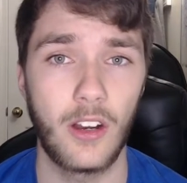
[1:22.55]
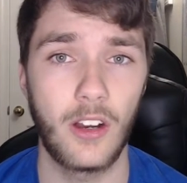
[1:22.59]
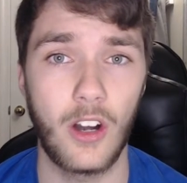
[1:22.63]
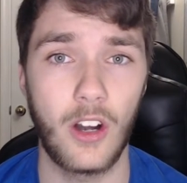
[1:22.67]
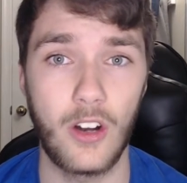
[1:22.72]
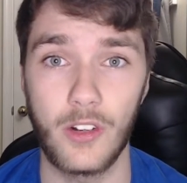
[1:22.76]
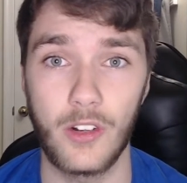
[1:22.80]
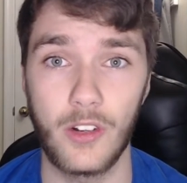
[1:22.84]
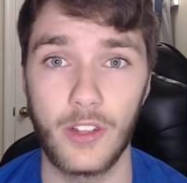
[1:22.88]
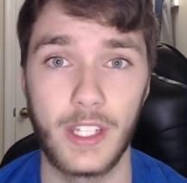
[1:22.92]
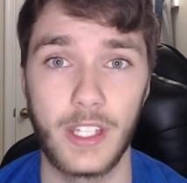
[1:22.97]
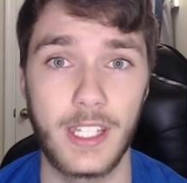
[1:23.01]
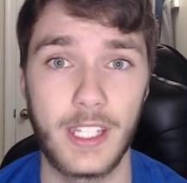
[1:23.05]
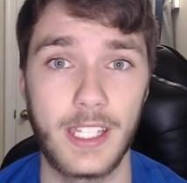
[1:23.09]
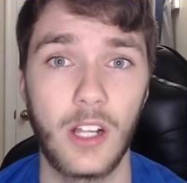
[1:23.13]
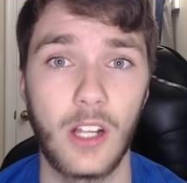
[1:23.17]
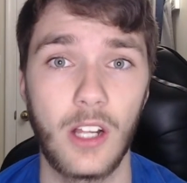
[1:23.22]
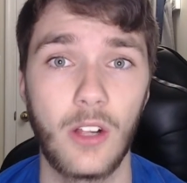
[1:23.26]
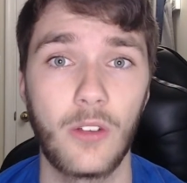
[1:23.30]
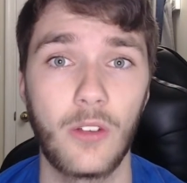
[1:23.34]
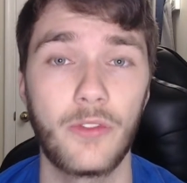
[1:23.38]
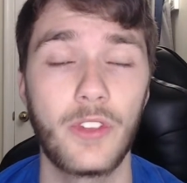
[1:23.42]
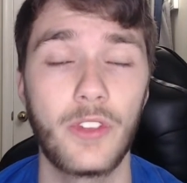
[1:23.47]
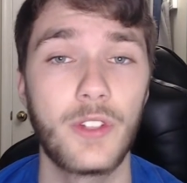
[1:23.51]
our Earth
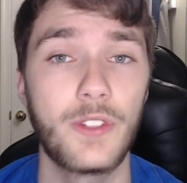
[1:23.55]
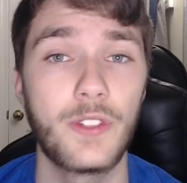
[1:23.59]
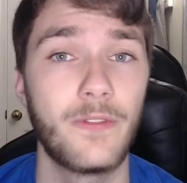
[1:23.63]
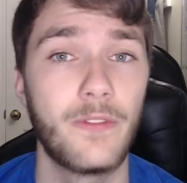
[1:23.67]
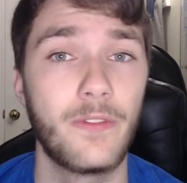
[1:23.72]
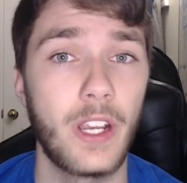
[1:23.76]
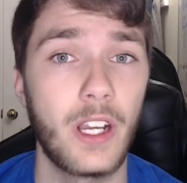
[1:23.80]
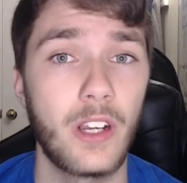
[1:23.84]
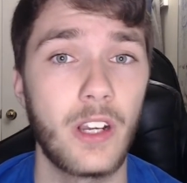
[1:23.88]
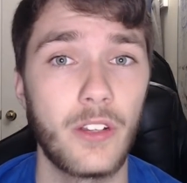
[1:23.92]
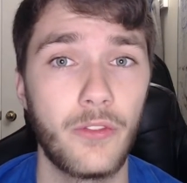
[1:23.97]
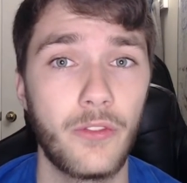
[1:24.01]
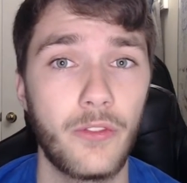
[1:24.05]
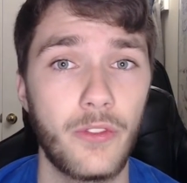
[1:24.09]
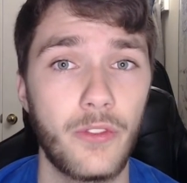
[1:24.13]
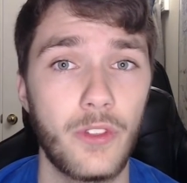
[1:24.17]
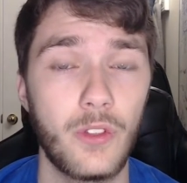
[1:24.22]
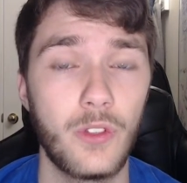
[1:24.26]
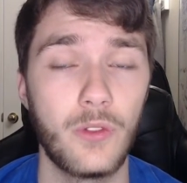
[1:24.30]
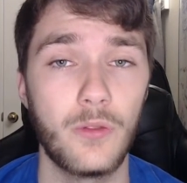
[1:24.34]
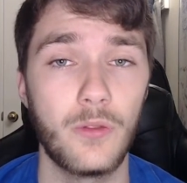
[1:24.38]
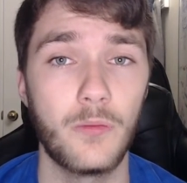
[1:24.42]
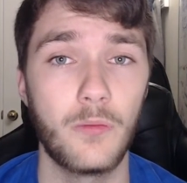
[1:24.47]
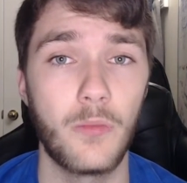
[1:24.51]
itself, there's very
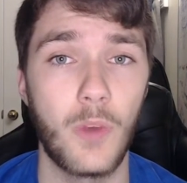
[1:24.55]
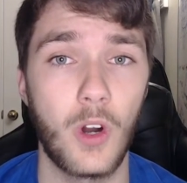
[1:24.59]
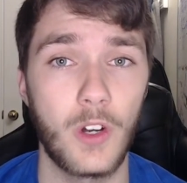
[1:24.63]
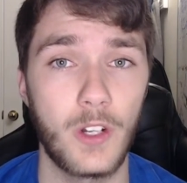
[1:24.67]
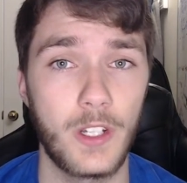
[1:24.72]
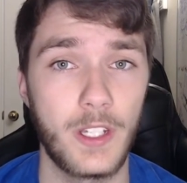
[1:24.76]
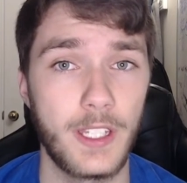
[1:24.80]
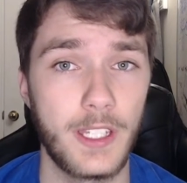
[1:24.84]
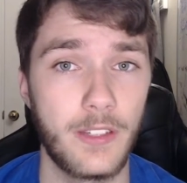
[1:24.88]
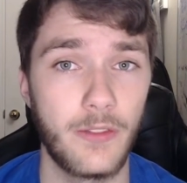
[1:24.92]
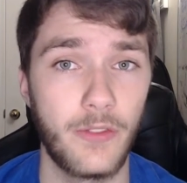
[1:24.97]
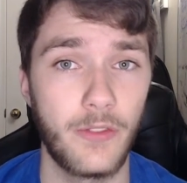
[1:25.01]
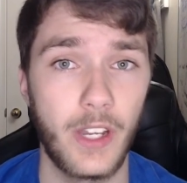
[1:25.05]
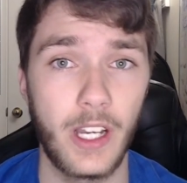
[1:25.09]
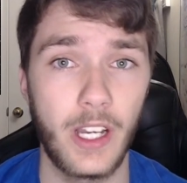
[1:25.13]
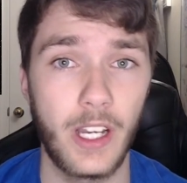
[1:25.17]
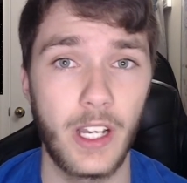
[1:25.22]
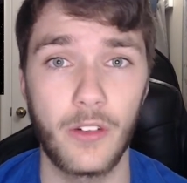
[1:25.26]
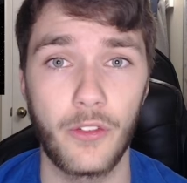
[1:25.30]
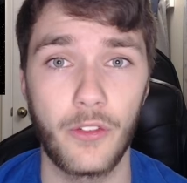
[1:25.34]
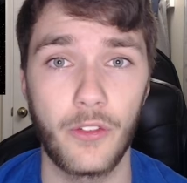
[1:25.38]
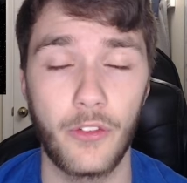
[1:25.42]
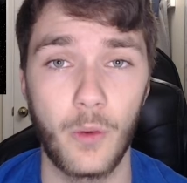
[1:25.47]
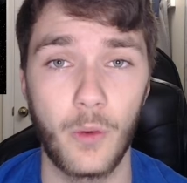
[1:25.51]
few margins of
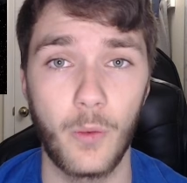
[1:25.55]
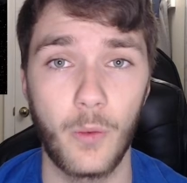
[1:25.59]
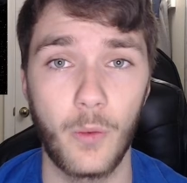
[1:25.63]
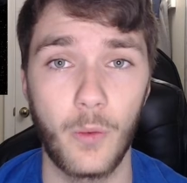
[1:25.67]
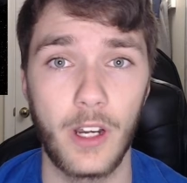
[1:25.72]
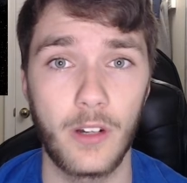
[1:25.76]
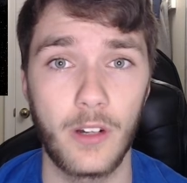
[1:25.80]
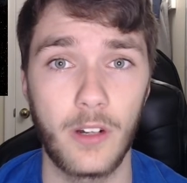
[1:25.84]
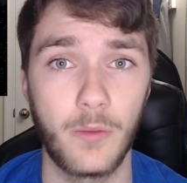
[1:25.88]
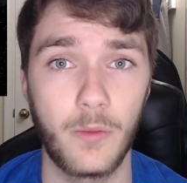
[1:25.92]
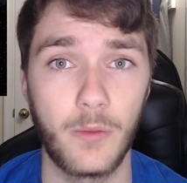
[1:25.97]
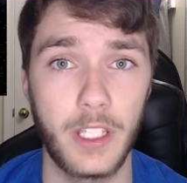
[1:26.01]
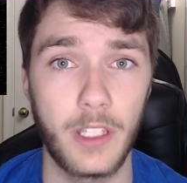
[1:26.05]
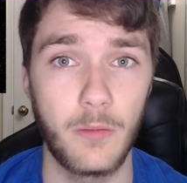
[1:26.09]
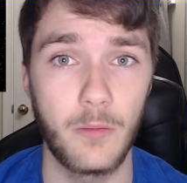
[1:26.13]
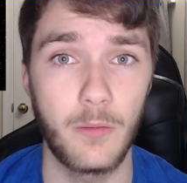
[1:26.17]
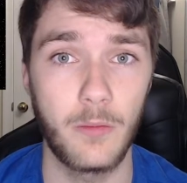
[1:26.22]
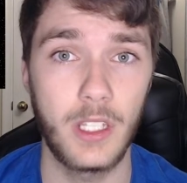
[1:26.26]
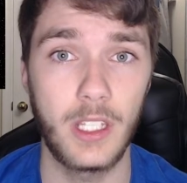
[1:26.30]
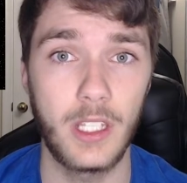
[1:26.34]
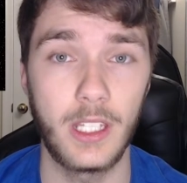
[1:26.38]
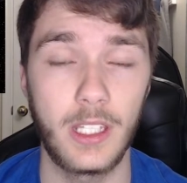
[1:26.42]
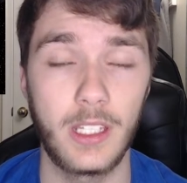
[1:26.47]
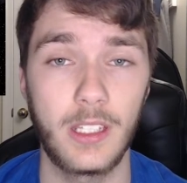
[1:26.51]
error for where we can
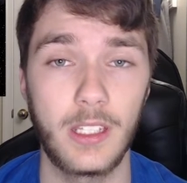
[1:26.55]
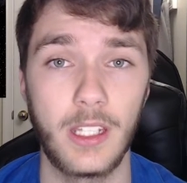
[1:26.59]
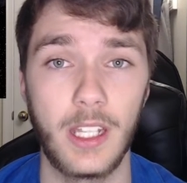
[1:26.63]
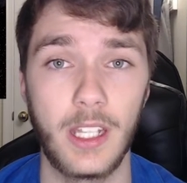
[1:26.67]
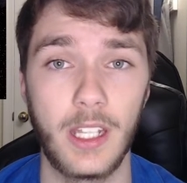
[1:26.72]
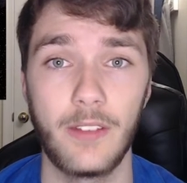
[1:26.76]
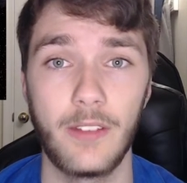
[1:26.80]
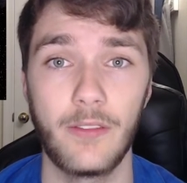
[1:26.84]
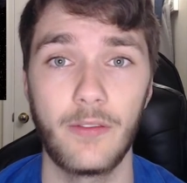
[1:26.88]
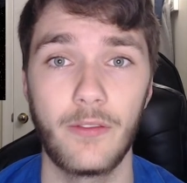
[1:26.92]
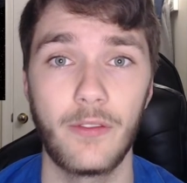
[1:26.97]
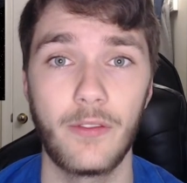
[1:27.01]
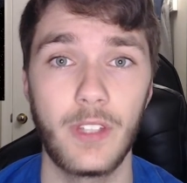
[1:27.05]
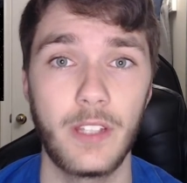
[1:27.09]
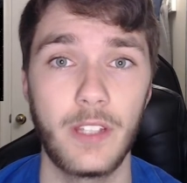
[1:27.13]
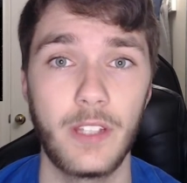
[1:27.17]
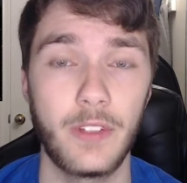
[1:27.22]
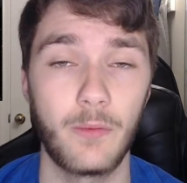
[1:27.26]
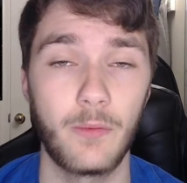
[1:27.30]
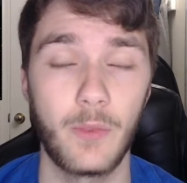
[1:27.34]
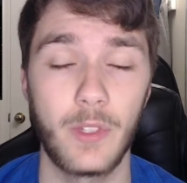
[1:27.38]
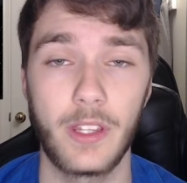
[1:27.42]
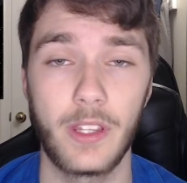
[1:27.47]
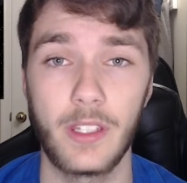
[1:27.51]
be. And
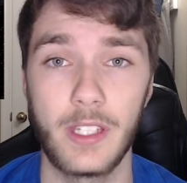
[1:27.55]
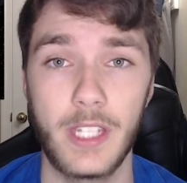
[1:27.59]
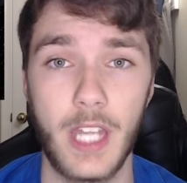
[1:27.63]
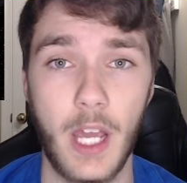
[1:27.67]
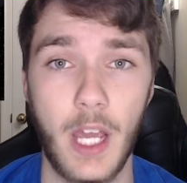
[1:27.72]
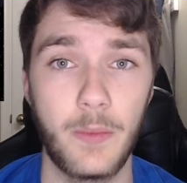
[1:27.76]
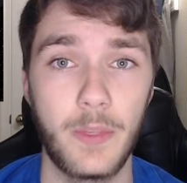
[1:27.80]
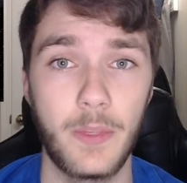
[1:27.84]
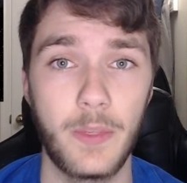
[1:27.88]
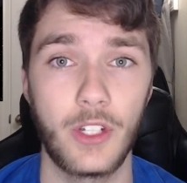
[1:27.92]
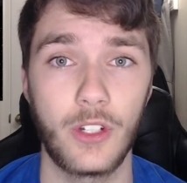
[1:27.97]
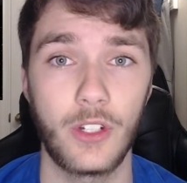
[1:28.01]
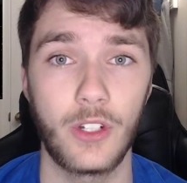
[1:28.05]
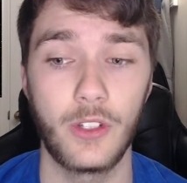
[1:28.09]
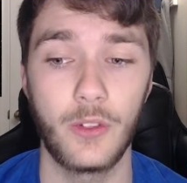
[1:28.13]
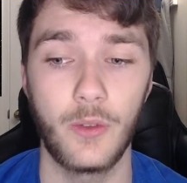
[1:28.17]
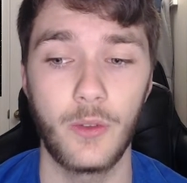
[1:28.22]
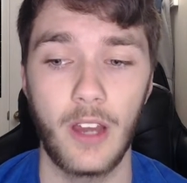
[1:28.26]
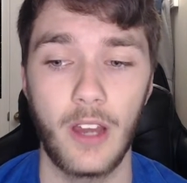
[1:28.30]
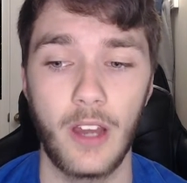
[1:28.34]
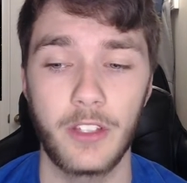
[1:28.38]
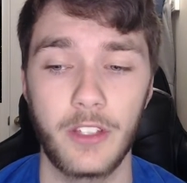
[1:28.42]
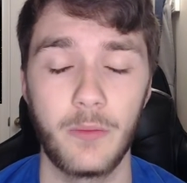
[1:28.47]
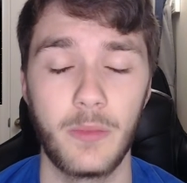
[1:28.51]
even with temperature,
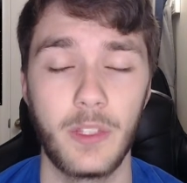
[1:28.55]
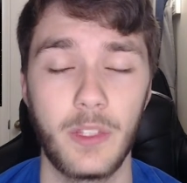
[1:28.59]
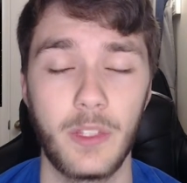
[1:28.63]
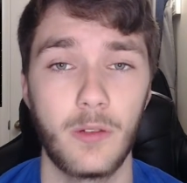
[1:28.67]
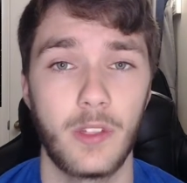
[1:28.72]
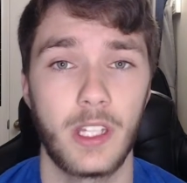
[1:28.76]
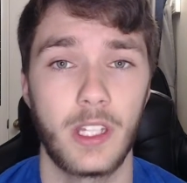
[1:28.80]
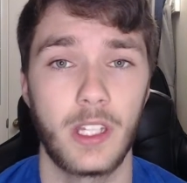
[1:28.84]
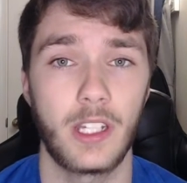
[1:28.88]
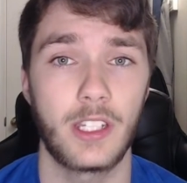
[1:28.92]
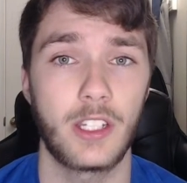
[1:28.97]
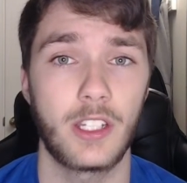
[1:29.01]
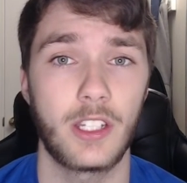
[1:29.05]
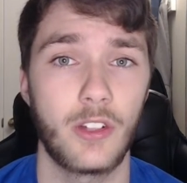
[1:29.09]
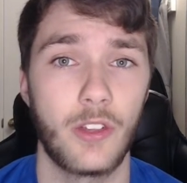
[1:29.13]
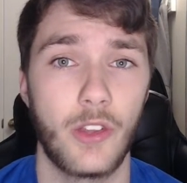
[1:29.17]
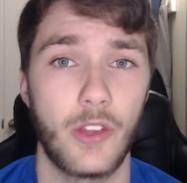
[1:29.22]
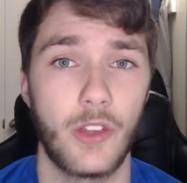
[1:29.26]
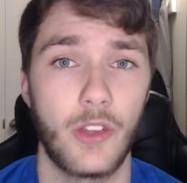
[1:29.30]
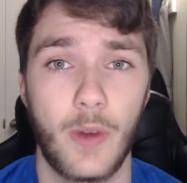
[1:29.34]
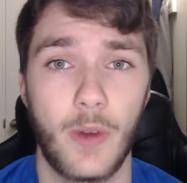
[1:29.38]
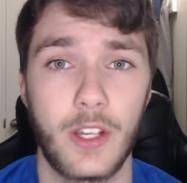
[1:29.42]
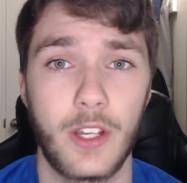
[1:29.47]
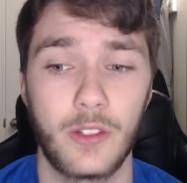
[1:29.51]
you have to be within a
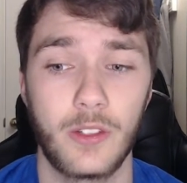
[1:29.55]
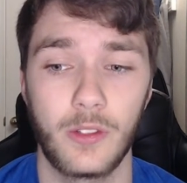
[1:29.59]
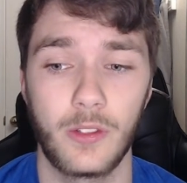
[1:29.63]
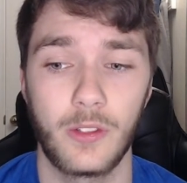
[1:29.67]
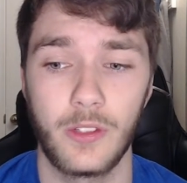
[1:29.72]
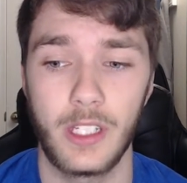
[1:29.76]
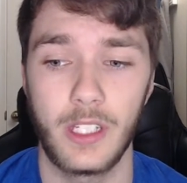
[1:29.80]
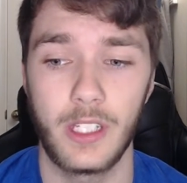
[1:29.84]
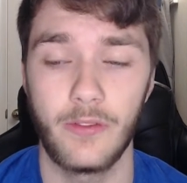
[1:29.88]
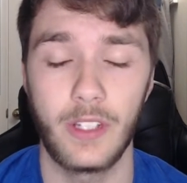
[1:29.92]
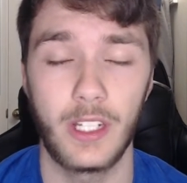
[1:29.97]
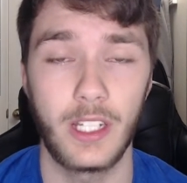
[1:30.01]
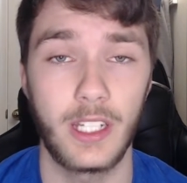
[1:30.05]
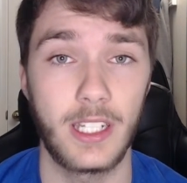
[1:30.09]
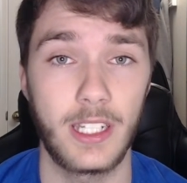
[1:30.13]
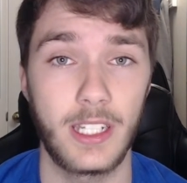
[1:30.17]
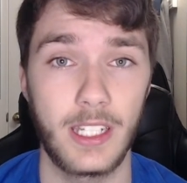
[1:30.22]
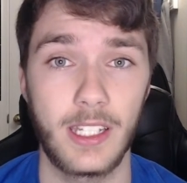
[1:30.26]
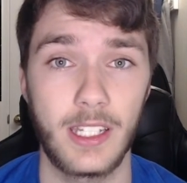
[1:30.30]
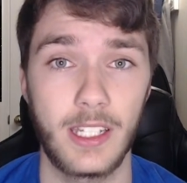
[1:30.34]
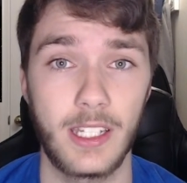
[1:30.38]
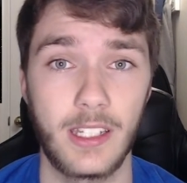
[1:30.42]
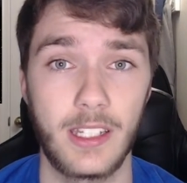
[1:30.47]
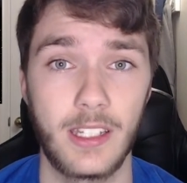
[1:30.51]
certain threshold to even
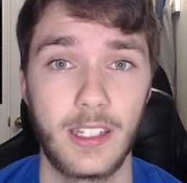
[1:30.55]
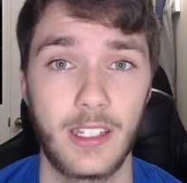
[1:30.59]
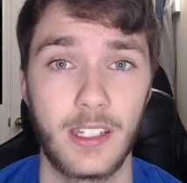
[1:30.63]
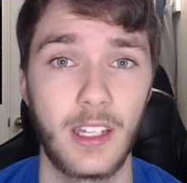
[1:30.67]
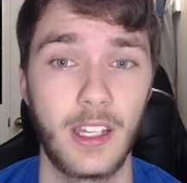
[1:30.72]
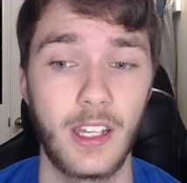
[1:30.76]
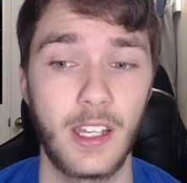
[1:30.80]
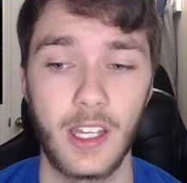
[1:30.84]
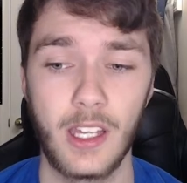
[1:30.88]
exist.